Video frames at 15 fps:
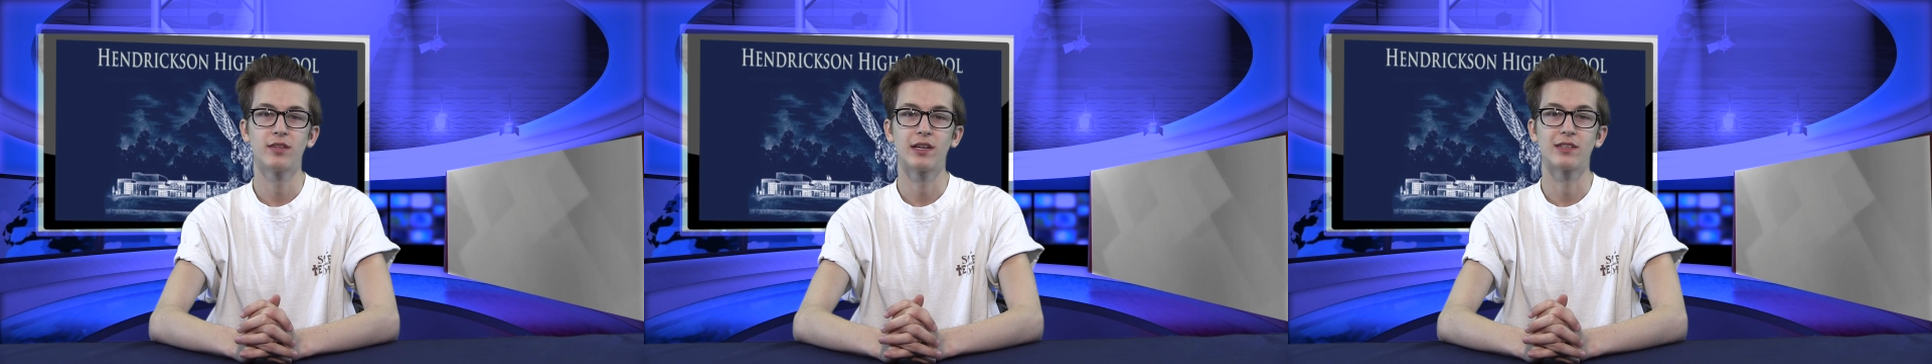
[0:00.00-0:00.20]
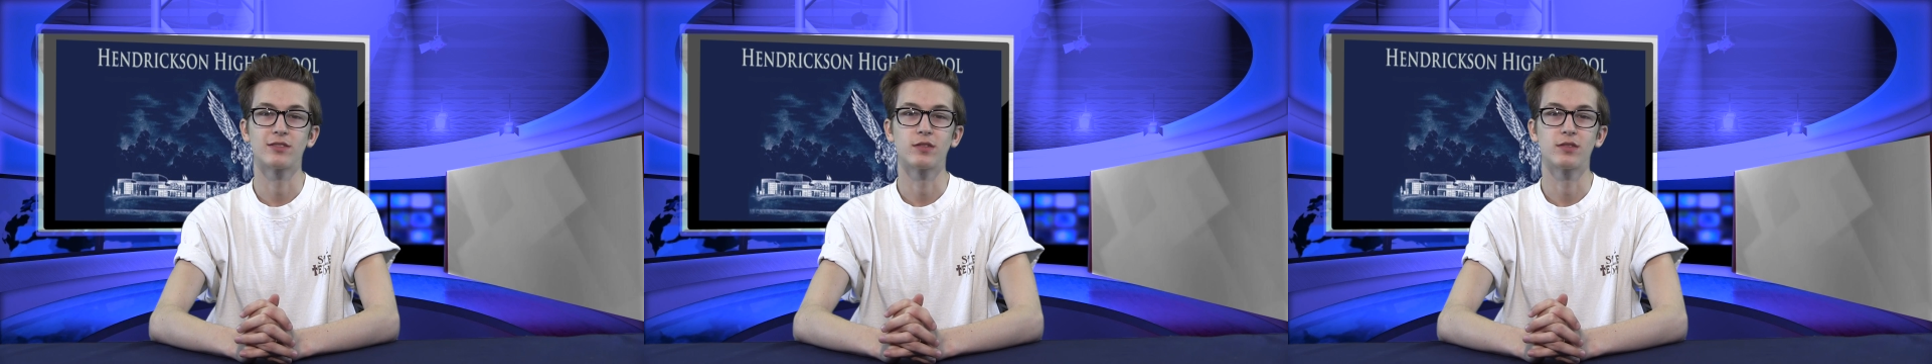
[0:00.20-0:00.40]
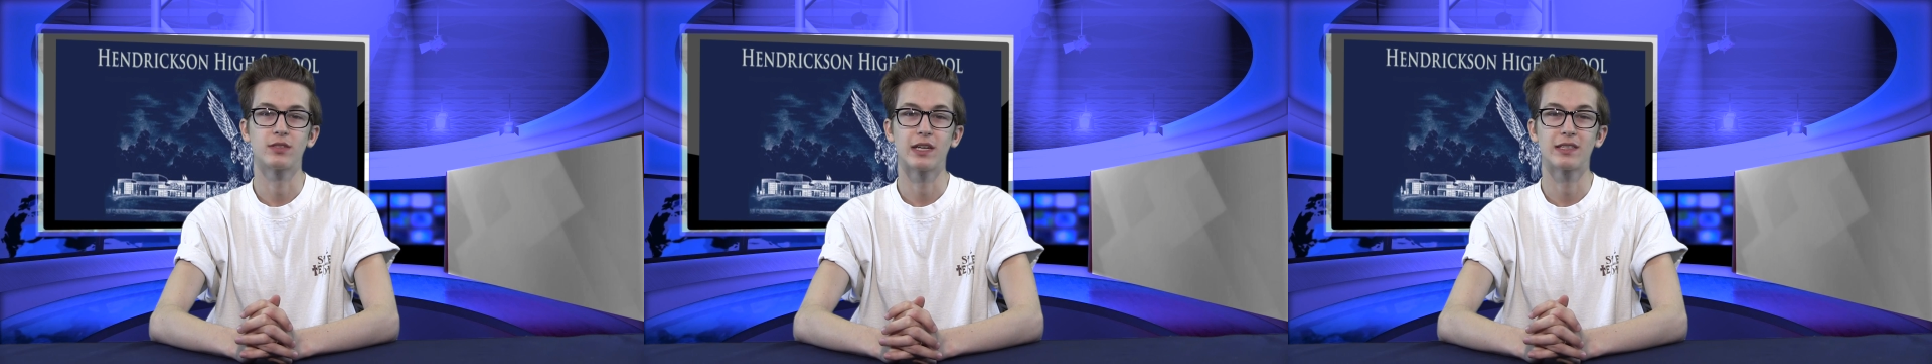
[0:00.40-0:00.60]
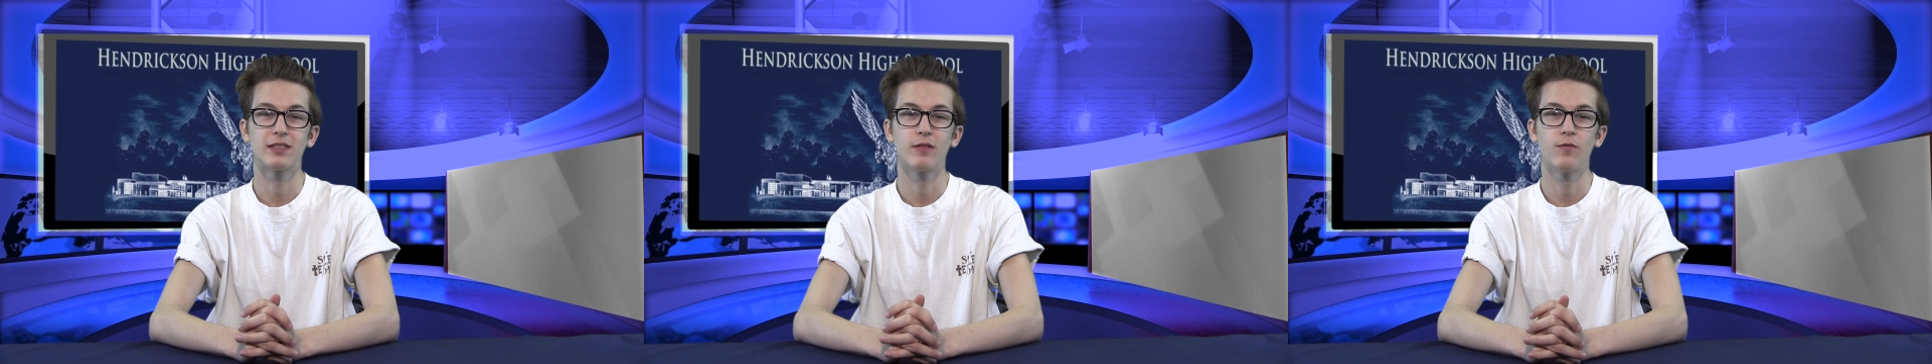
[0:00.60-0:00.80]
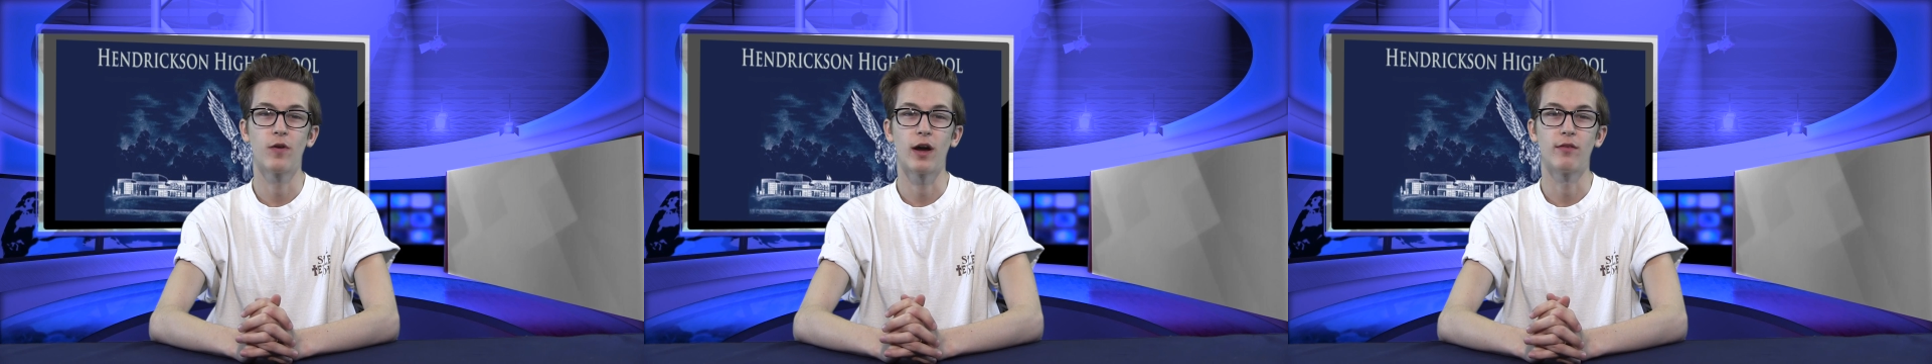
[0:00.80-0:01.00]
tickets are
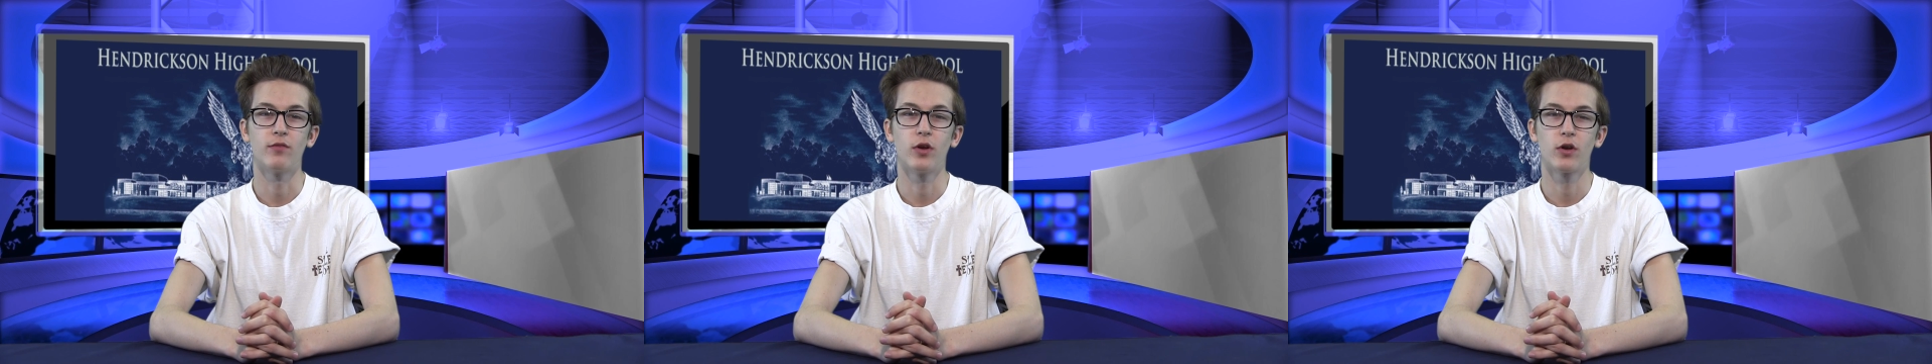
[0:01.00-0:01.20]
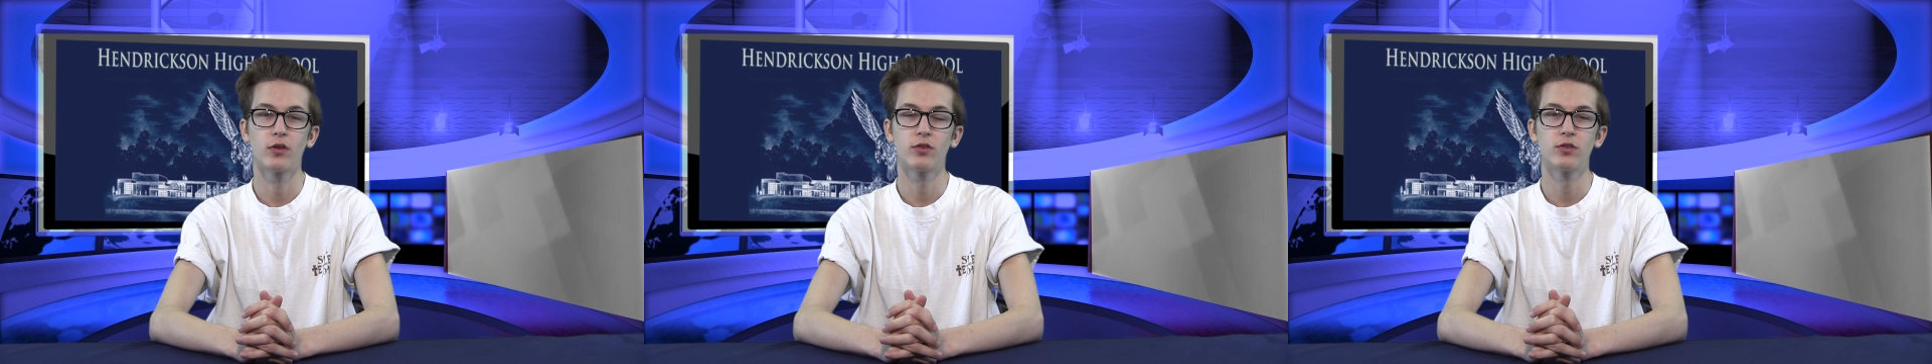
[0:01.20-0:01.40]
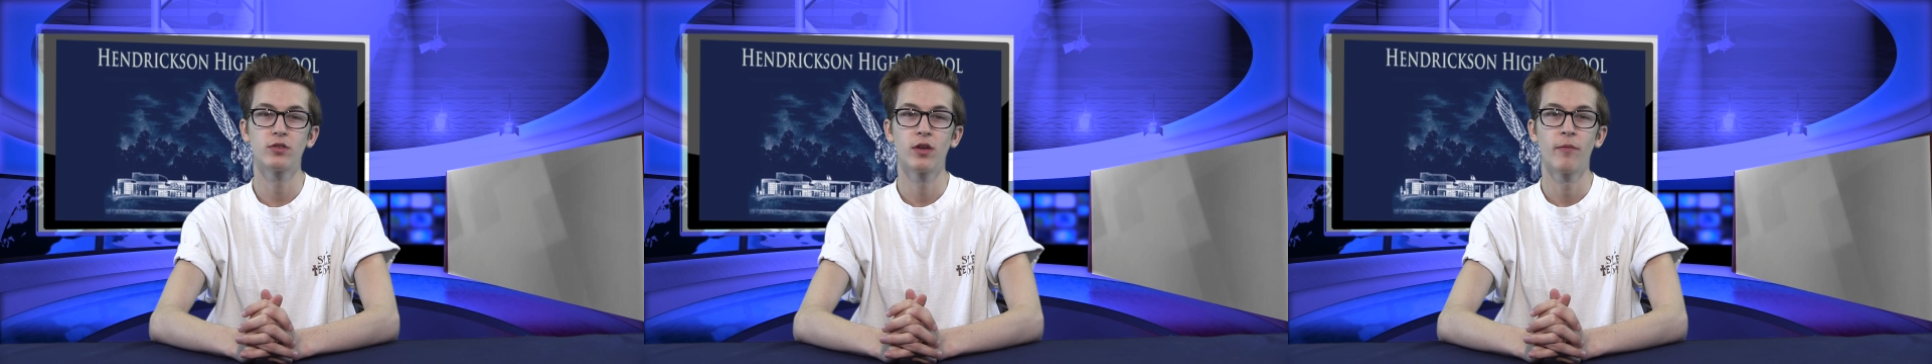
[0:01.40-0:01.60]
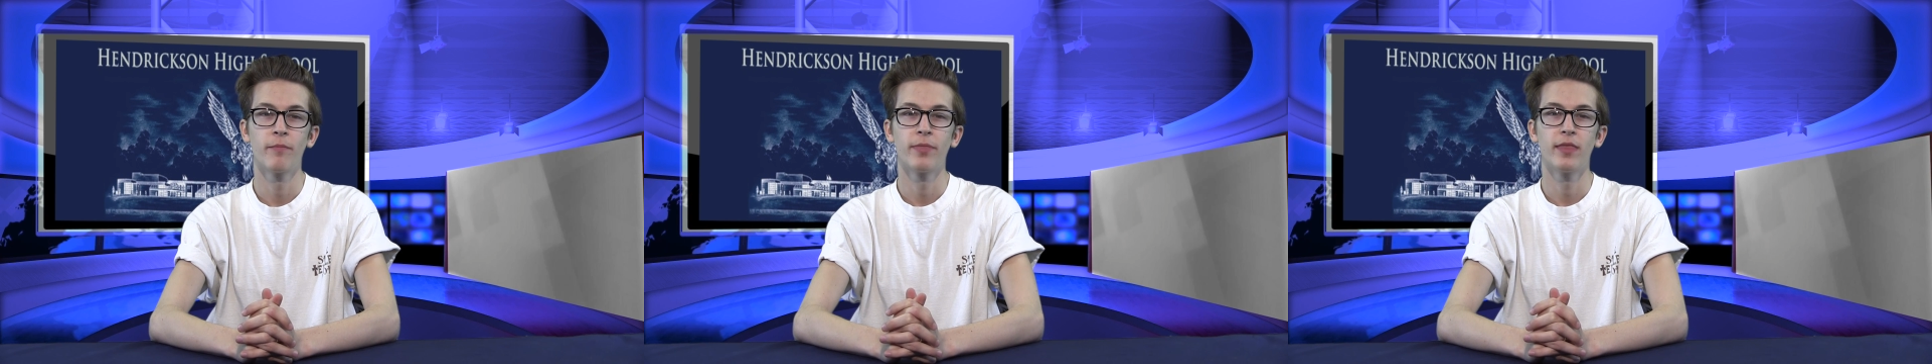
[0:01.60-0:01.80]
$65